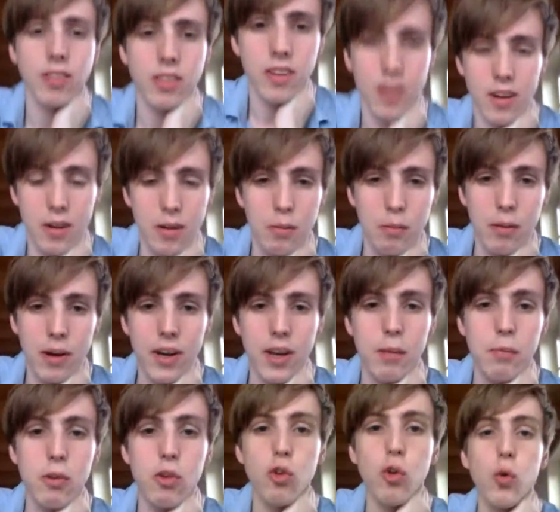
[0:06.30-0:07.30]
My name is
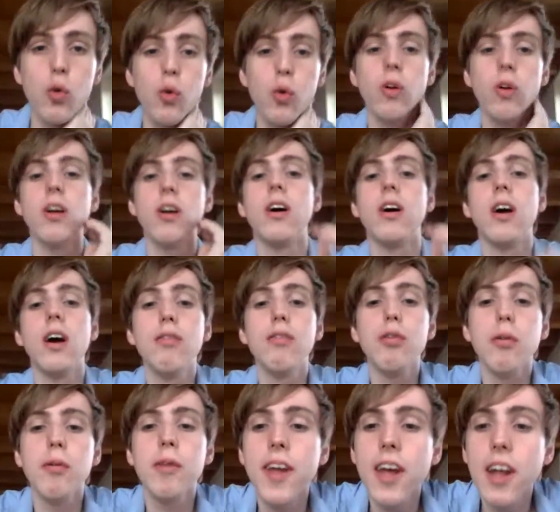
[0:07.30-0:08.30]
Roel. I'm from the
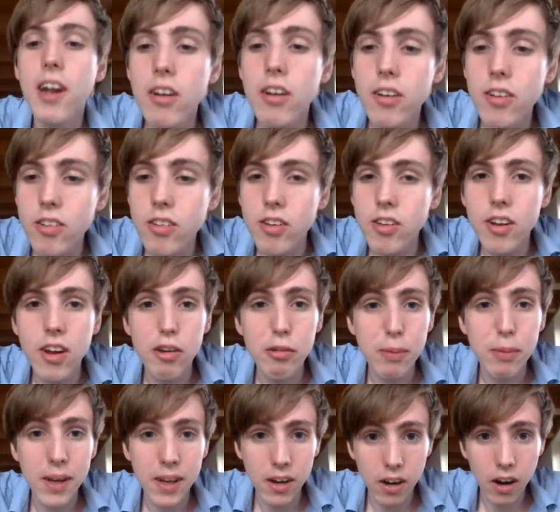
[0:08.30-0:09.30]
Netherlands and I've been
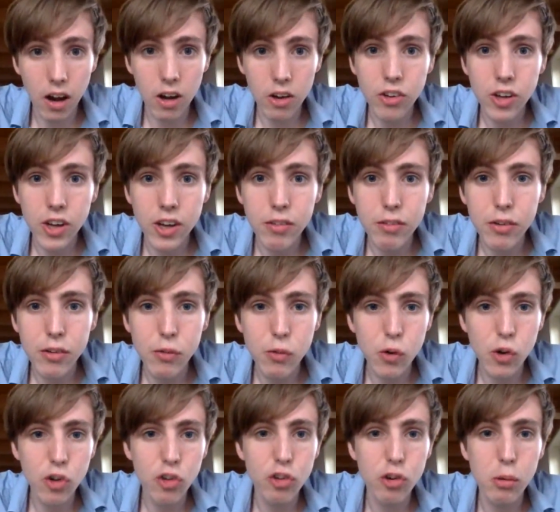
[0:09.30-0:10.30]
asked to give in a
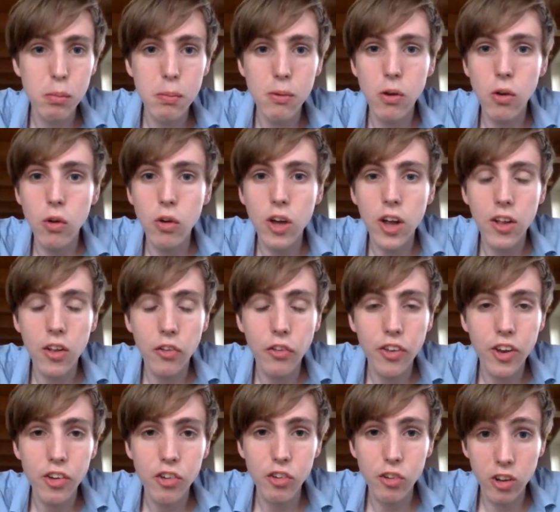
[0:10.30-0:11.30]
workshop on
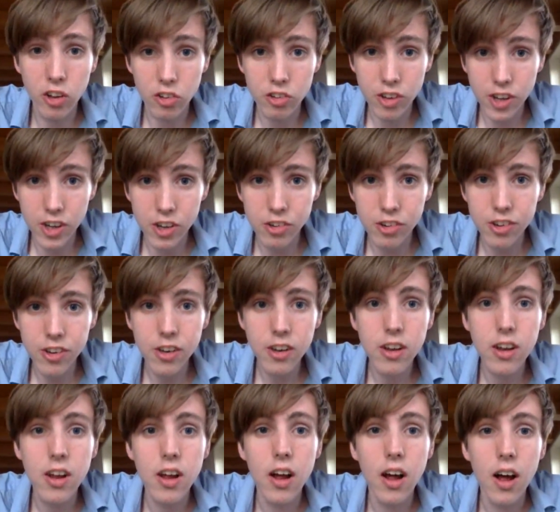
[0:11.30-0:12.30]
contextualization.
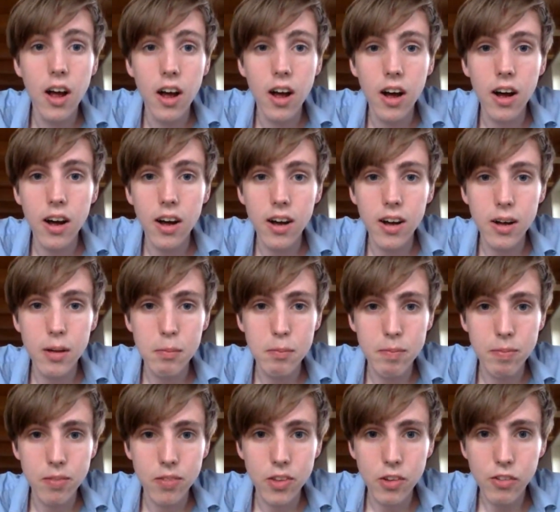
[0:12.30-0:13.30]
Um,
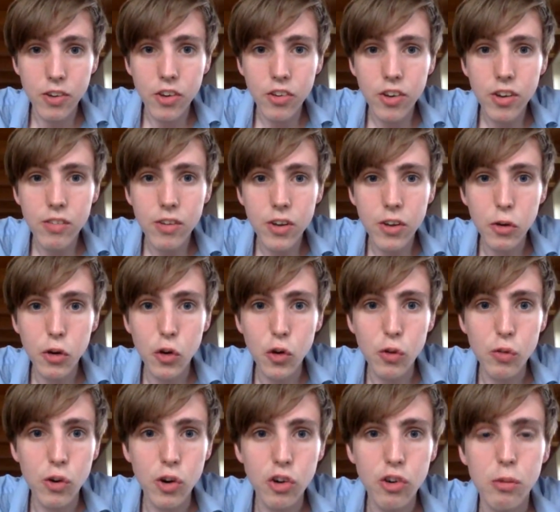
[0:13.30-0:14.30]
the reason I want to do the
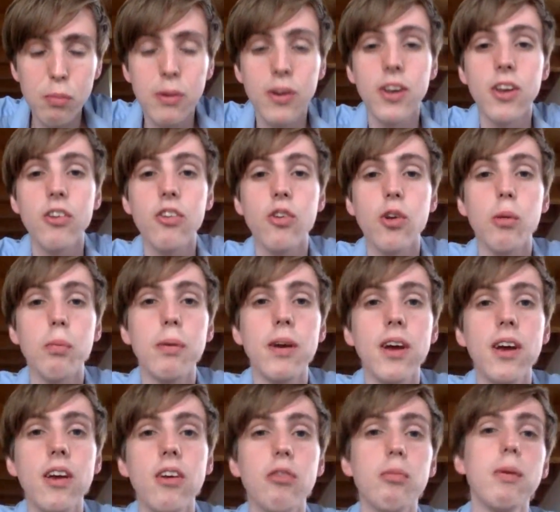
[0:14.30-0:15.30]
workshop on this topic is
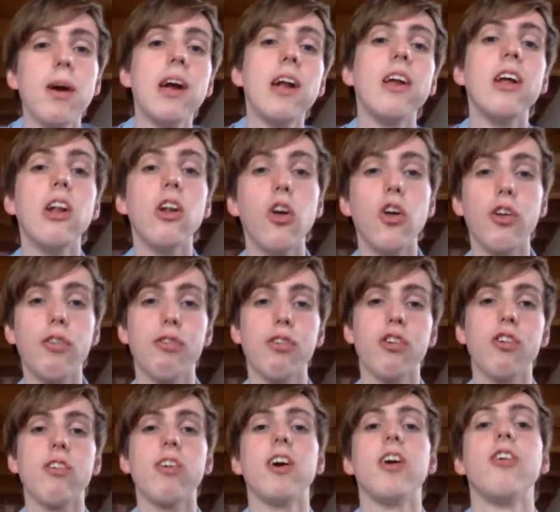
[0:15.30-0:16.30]
maybe a lot of
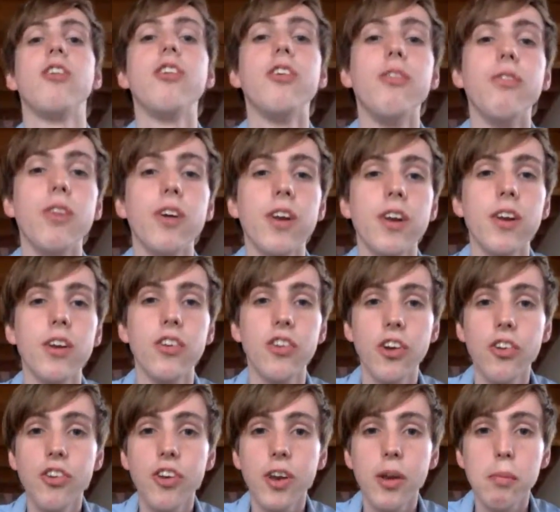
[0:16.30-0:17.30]
frustration when judging
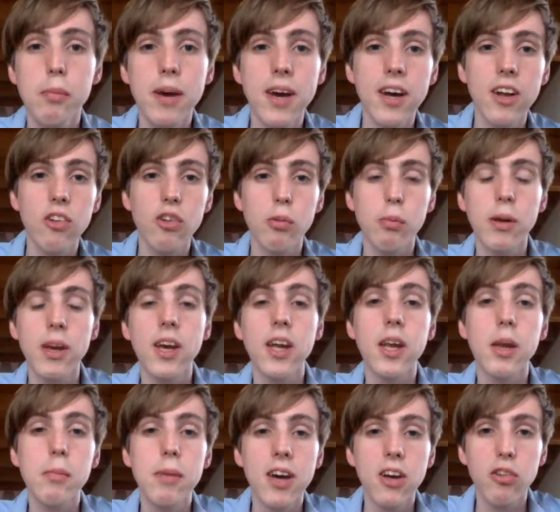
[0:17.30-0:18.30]
debates or being in
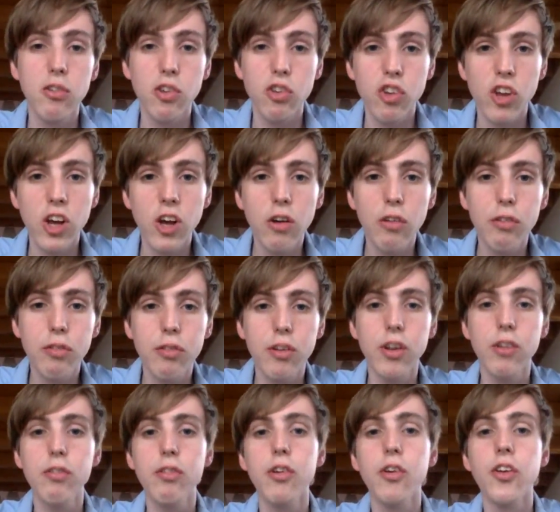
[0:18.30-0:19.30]
debates myself, when I feel
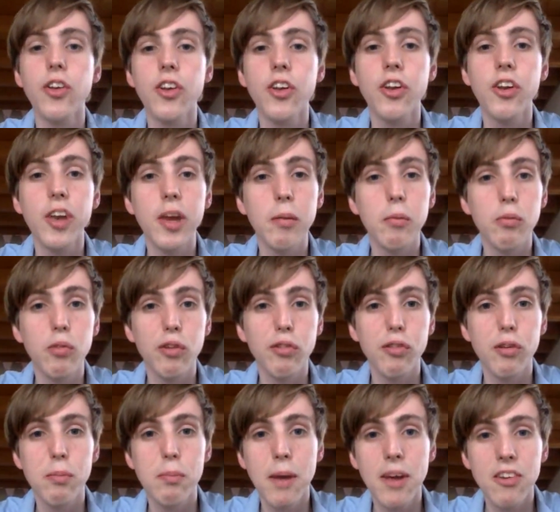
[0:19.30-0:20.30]
that the teams with the
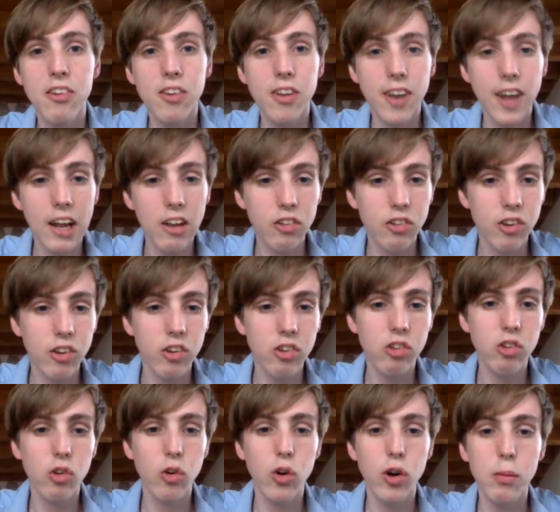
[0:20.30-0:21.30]
best analysis or
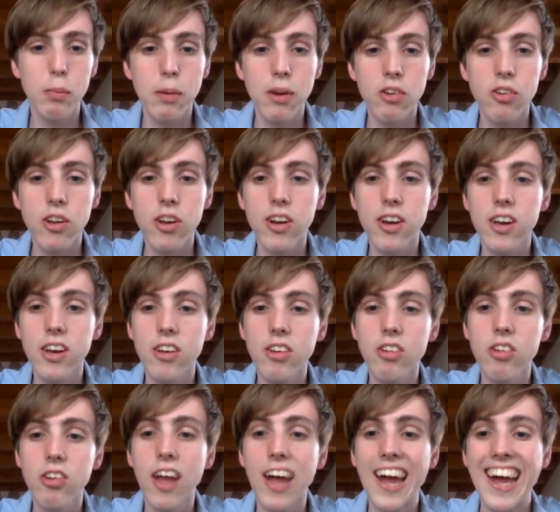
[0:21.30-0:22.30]
the best ideas
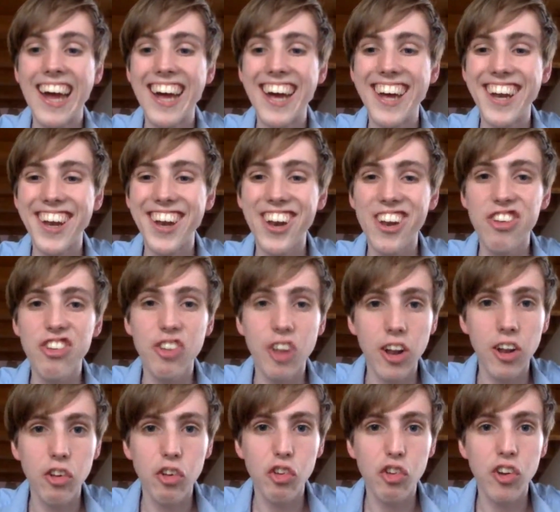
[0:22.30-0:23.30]
didn't
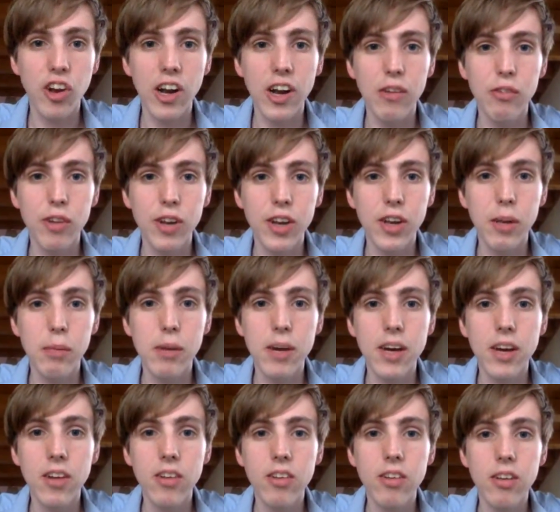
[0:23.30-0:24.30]
necessarily win a debate
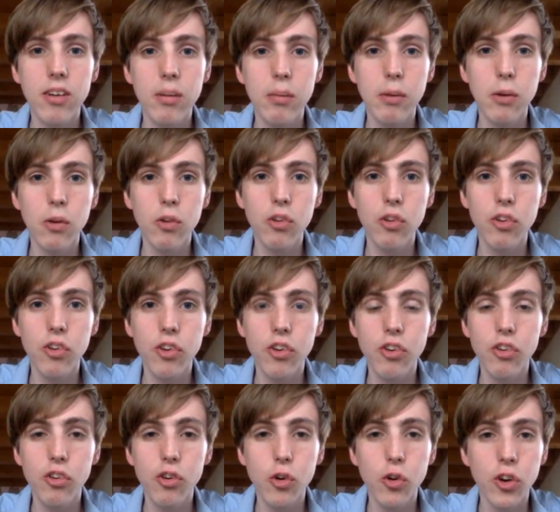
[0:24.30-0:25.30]
because the judges
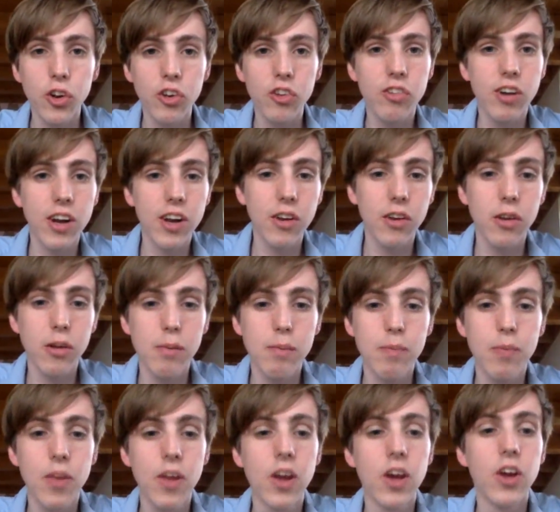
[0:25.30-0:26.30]
couldn't credit them
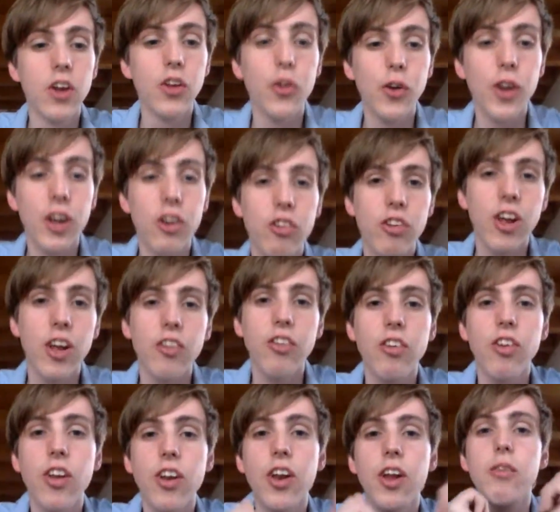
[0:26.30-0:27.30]
to the extent
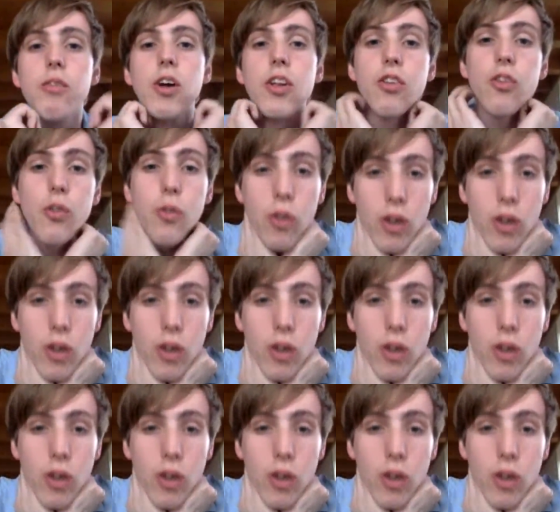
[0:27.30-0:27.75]
they want to.